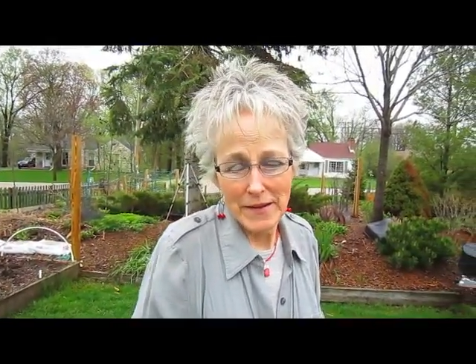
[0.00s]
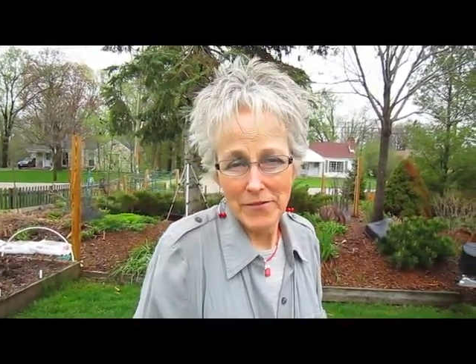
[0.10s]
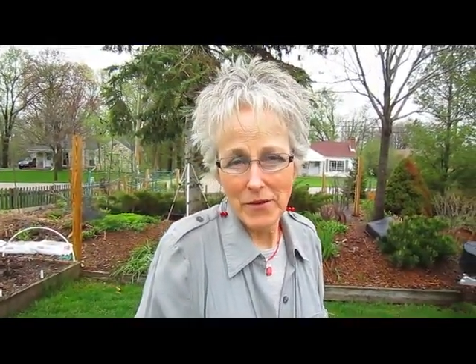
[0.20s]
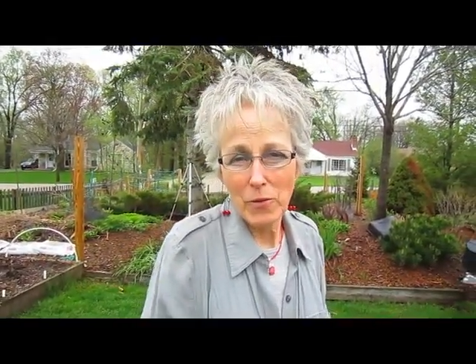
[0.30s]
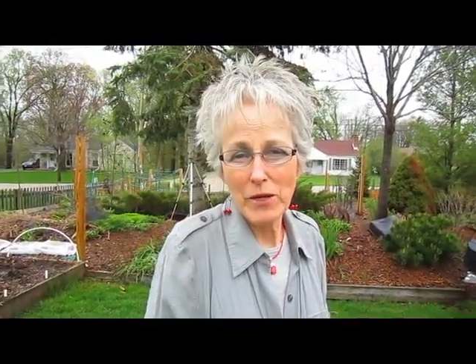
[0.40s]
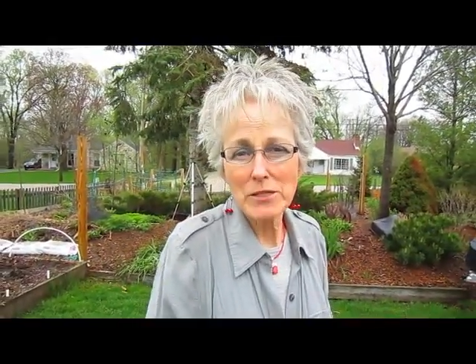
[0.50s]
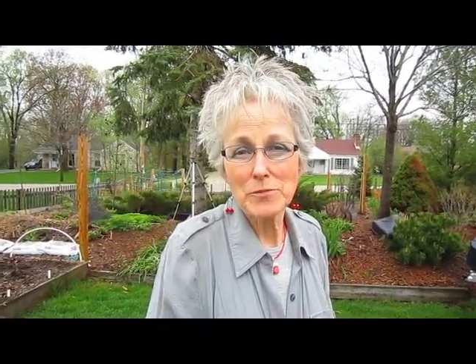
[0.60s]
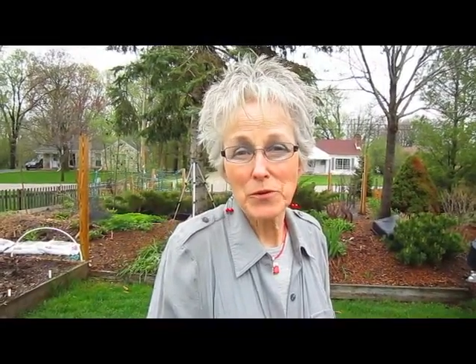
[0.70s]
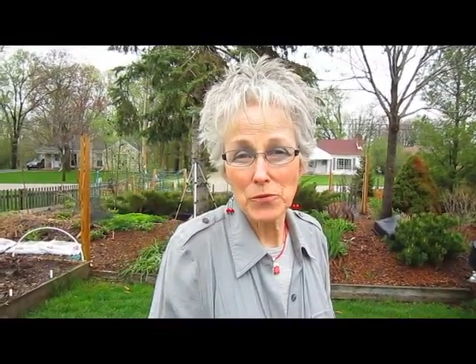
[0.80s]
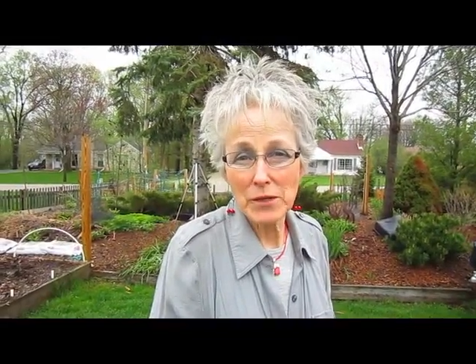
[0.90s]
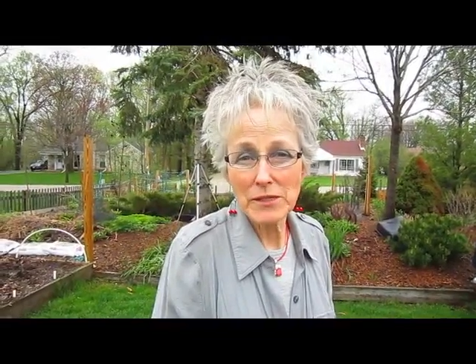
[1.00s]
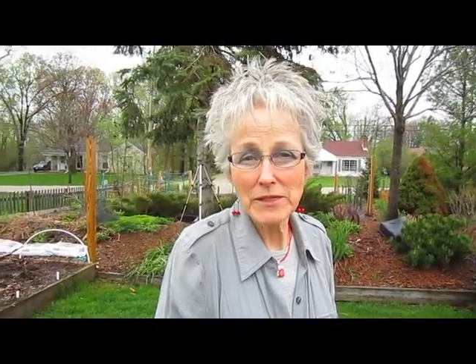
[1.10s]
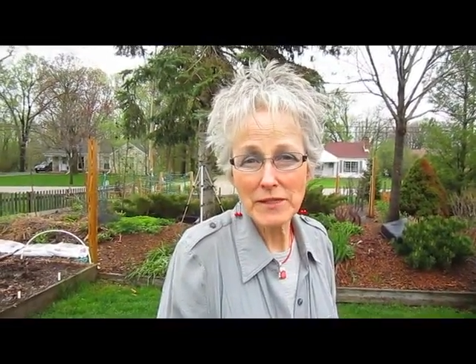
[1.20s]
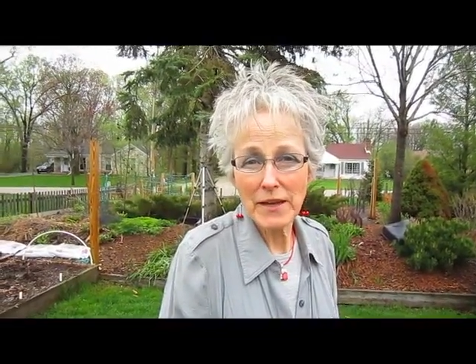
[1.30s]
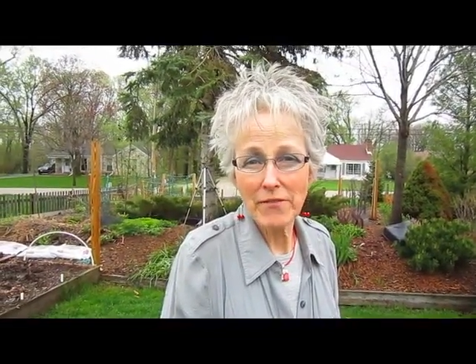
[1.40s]
if I wanted to be really
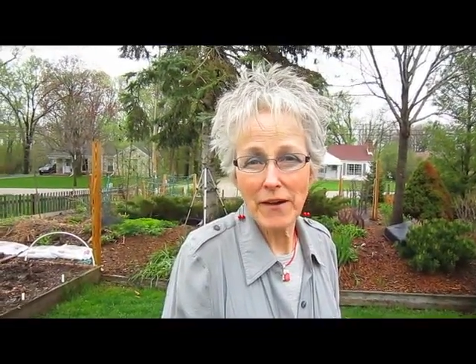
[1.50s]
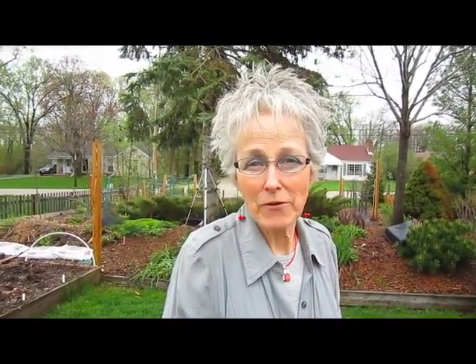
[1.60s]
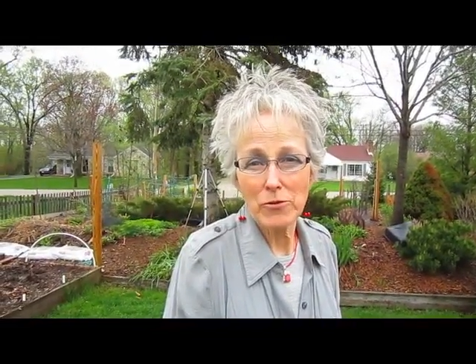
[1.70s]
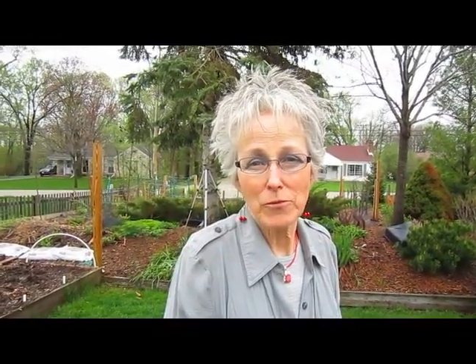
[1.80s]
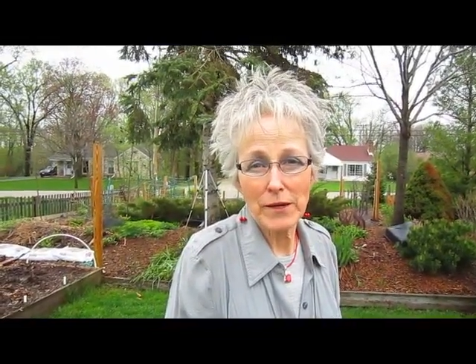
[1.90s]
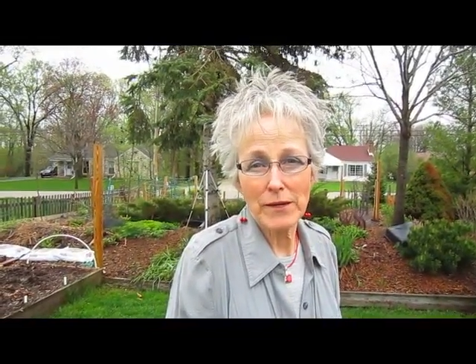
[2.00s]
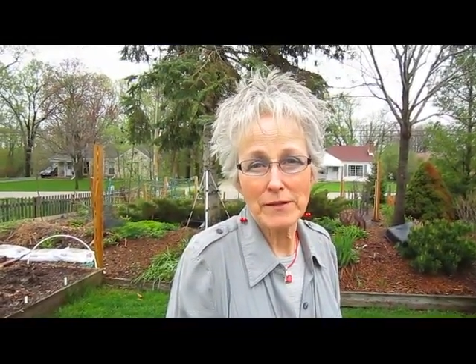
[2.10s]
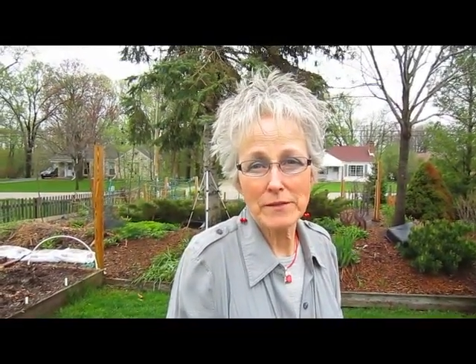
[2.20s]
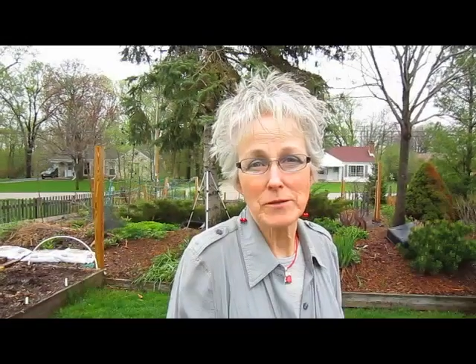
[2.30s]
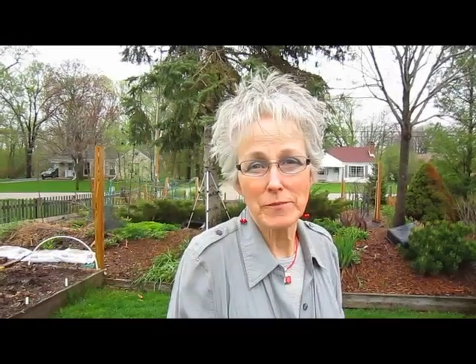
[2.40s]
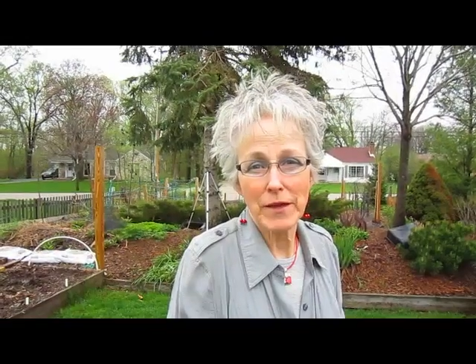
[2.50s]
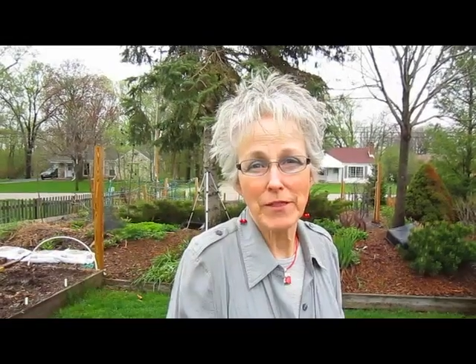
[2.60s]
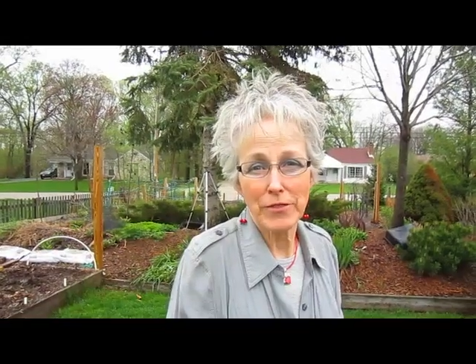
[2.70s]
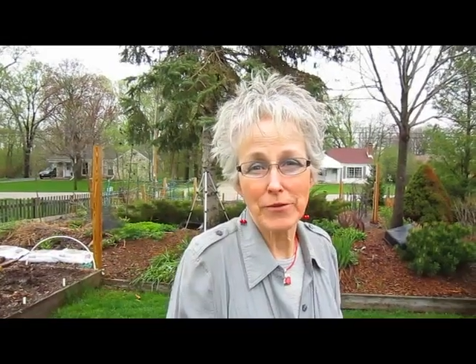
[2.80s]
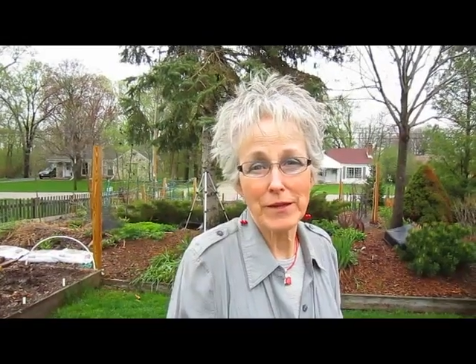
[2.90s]
safe, I would wait until May
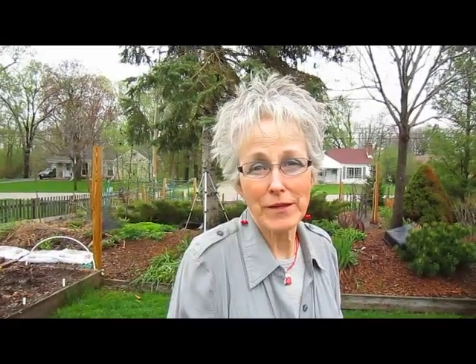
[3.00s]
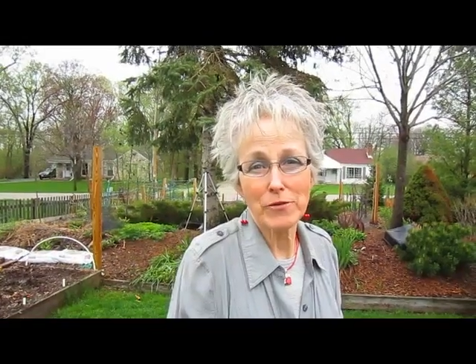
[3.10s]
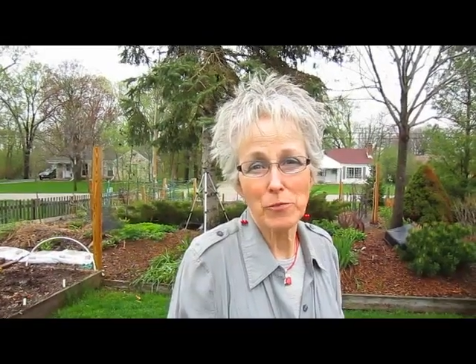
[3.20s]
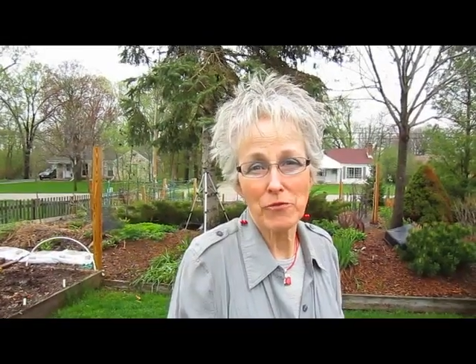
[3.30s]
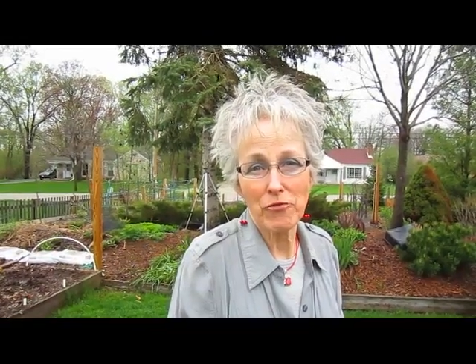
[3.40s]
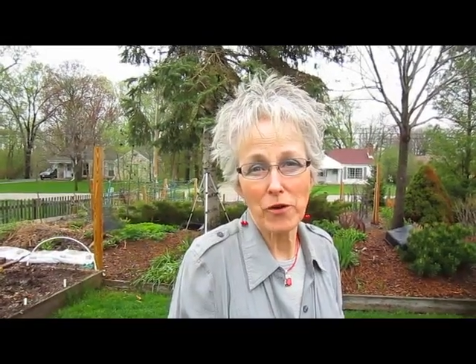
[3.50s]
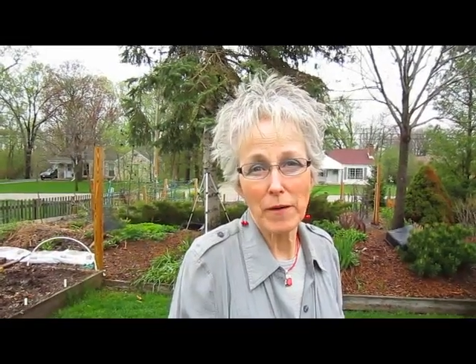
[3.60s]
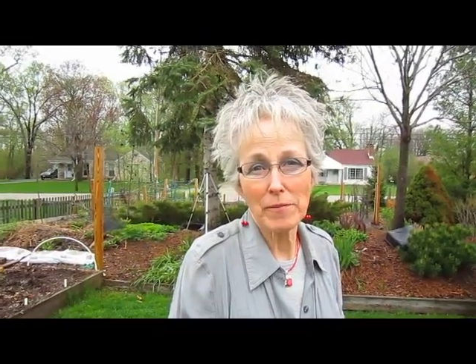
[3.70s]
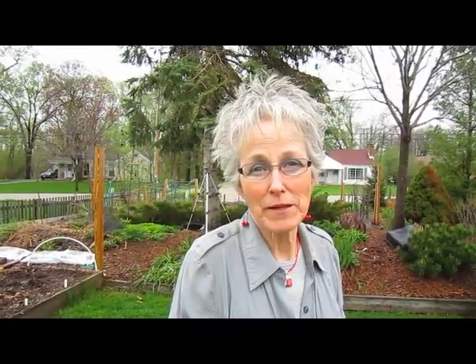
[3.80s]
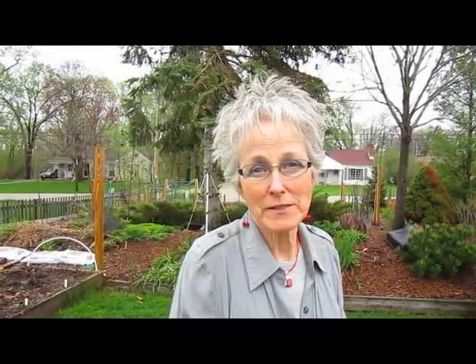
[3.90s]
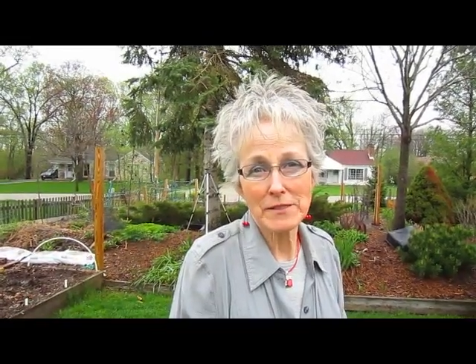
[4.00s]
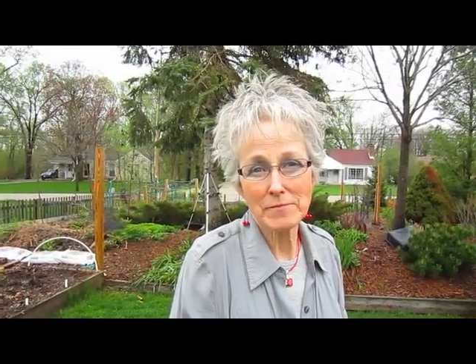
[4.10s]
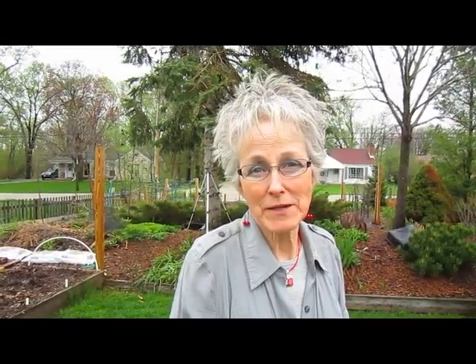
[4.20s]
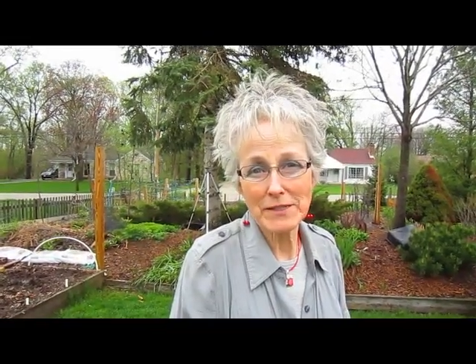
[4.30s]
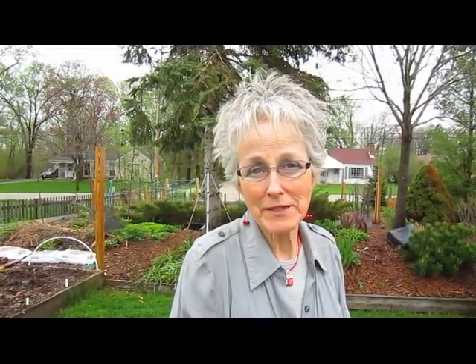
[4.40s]
30th before I planted
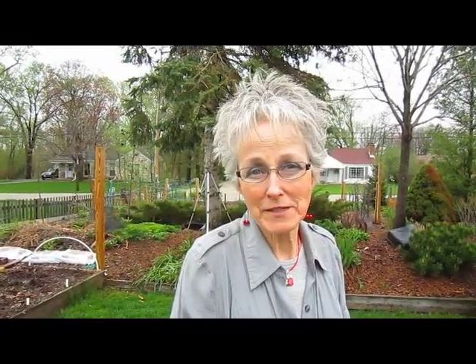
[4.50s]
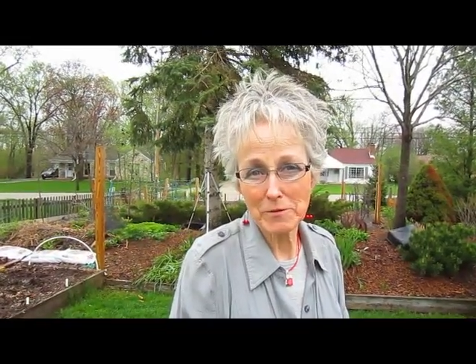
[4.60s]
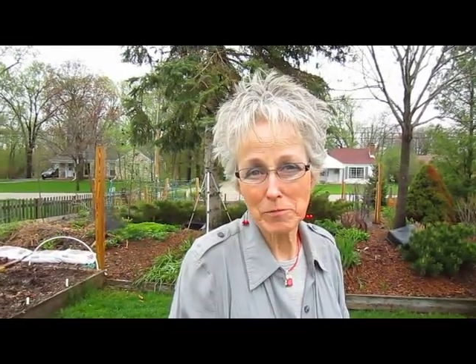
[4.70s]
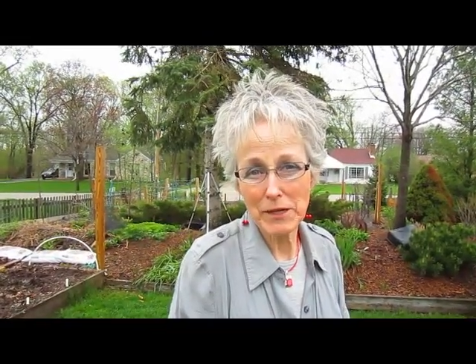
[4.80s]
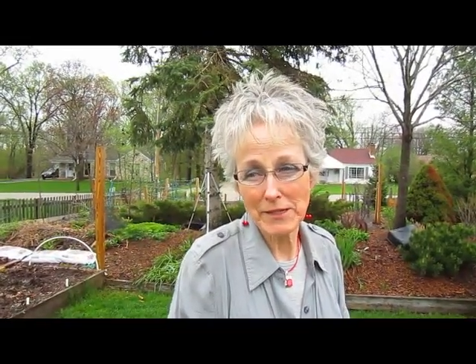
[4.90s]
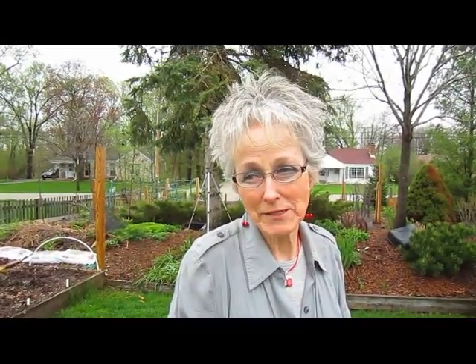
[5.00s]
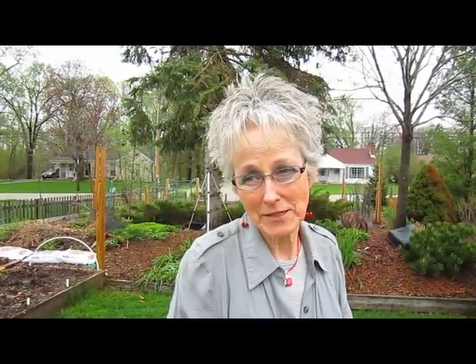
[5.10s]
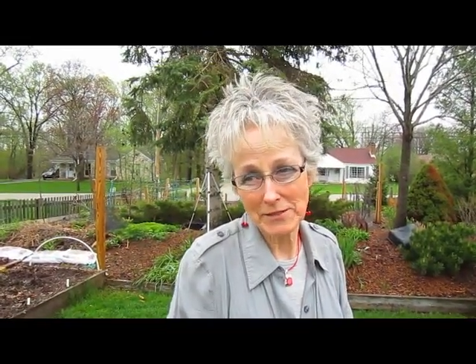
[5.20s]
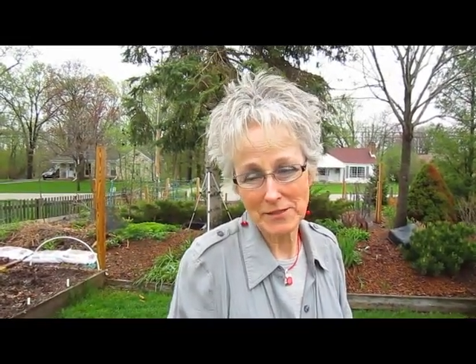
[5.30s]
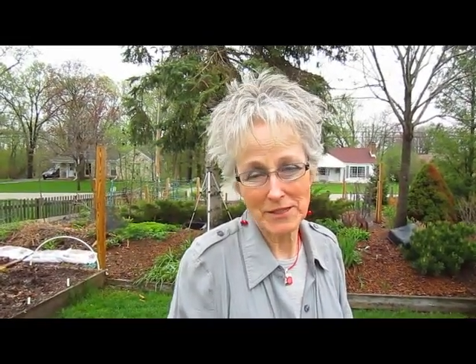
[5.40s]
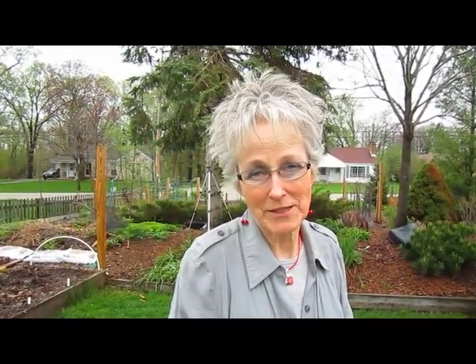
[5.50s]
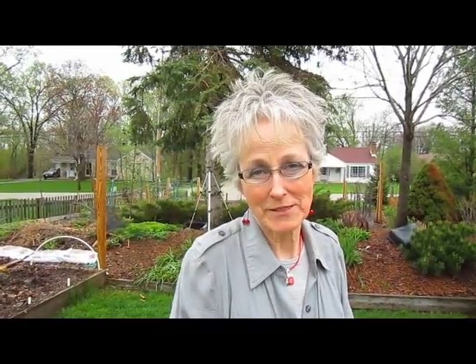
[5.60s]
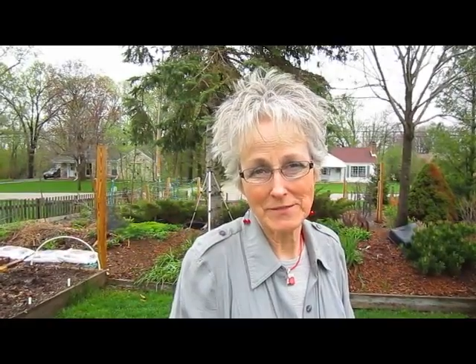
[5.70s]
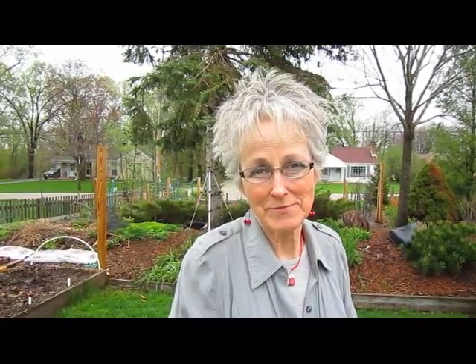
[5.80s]
my tender plants outside.